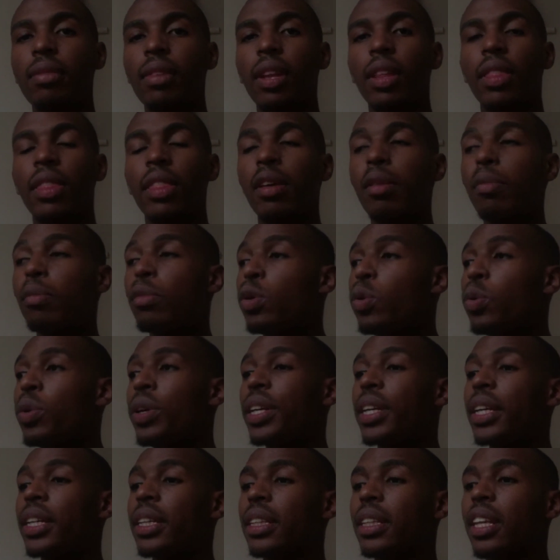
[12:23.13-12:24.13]
The more we
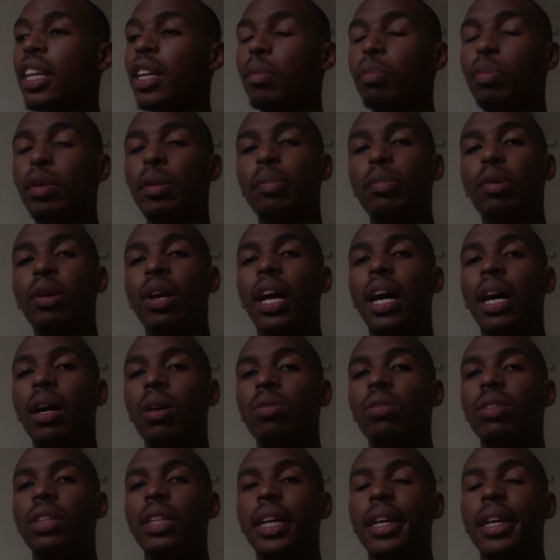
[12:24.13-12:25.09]
can take people out,